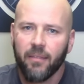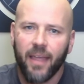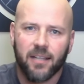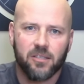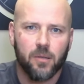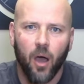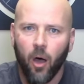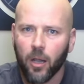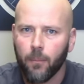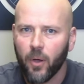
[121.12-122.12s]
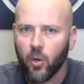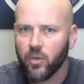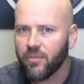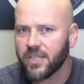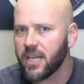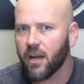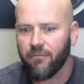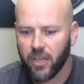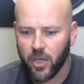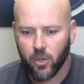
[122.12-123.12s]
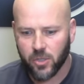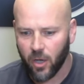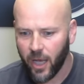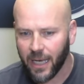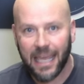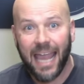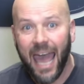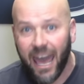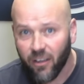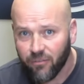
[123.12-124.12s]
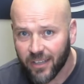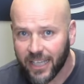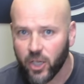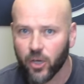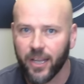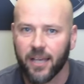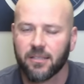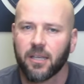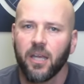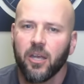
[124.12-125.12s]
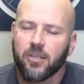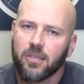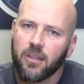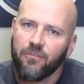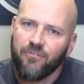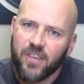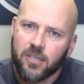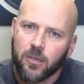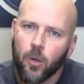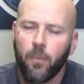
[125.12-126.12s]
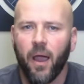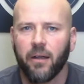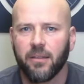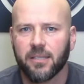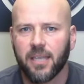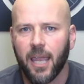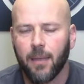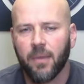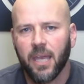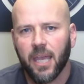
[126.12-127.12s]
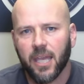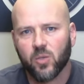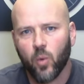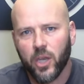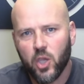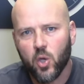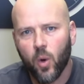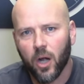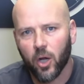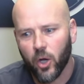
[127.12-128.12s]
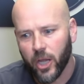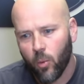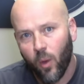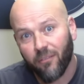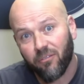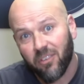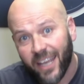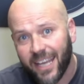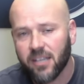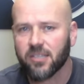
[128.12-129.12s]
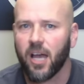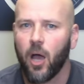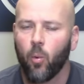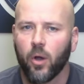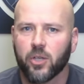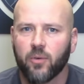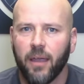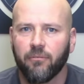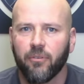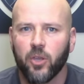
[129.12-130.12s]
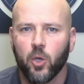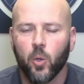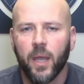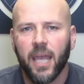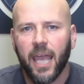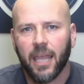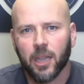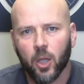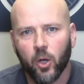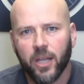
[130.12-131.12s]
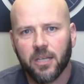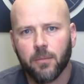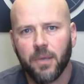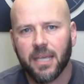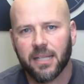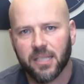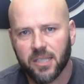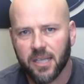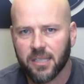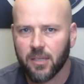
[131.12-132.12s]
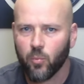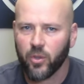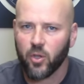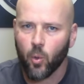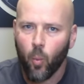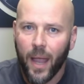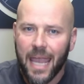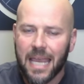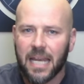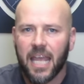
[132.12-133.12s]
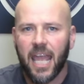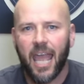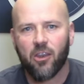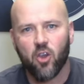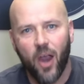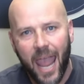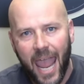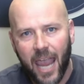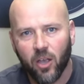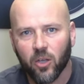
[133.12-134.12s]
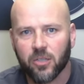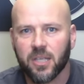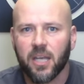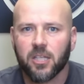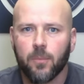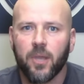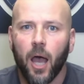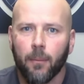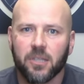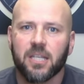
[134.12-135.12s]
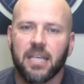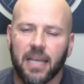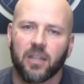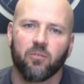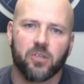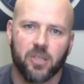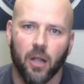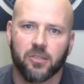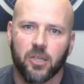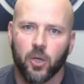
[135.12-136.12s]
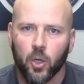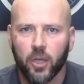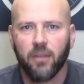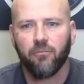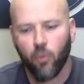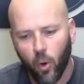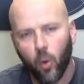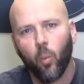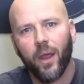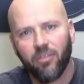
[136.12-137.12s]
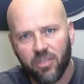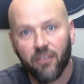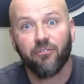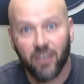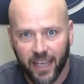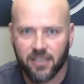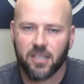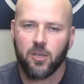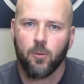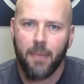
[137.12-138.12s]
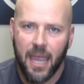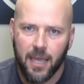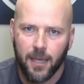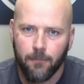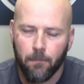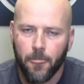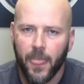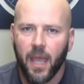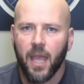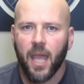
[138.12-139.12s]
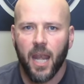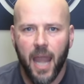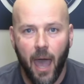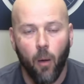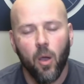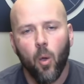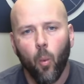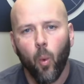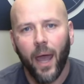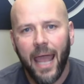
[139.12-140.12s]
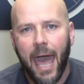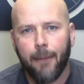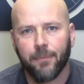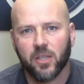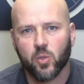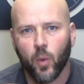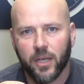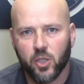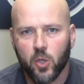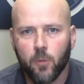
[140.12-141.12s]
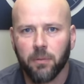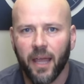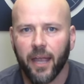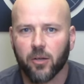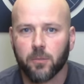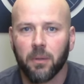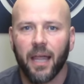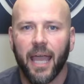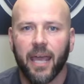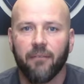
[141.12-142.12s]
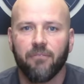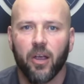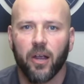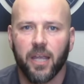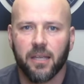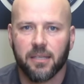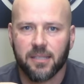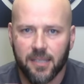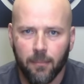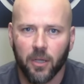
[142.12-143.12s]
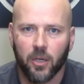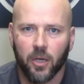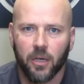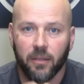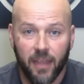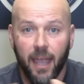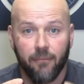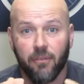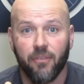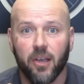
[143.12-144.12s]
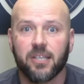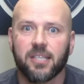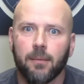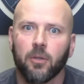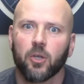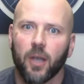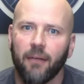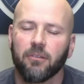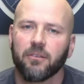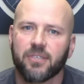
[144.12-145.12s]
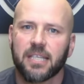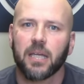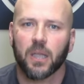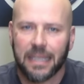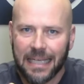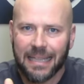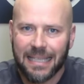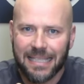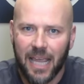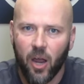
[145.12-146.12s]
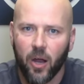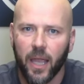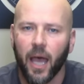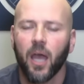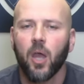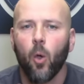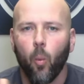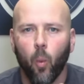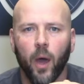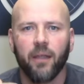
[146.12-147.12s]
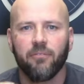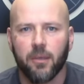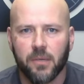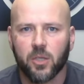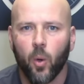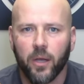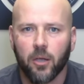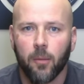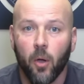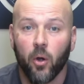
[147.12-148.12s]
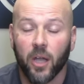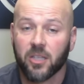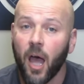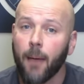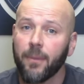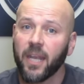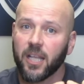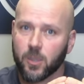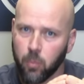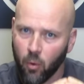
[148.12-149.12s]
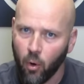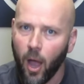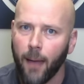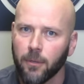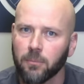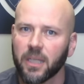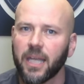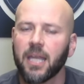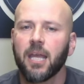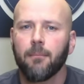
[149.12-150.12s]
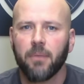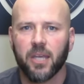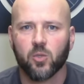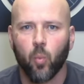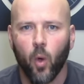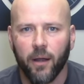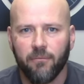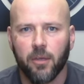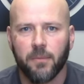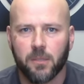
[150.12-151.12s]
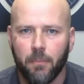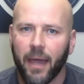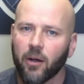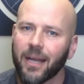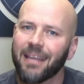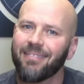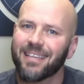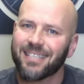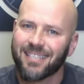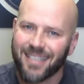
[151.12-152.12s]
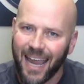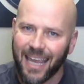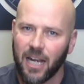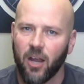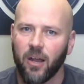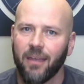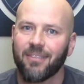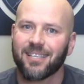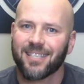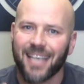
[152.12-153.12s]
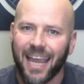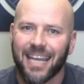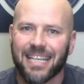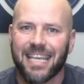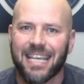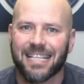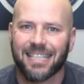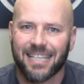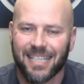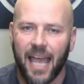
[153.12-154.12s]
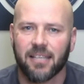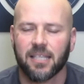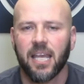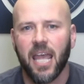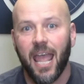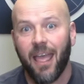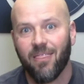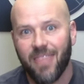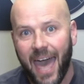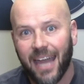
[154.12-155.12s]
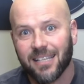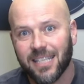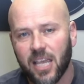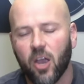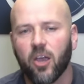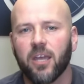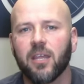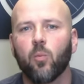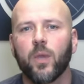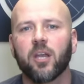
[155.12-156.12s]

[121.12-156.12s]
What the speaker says: That's all about, you've seen our videos on like how to flick your disc. So the physical part of this game is when you are learning what flicking style works right for you and learning to be consistent with your weight and your angles to be able to get the results that you're looking for with the flicks that you make. Now, what happens when two players play at a very similar, they have a very similar level of skill in this area? One of them is going to come out on top, and it's probably because one of them is better in this second area, the second key to success. And that is the area that we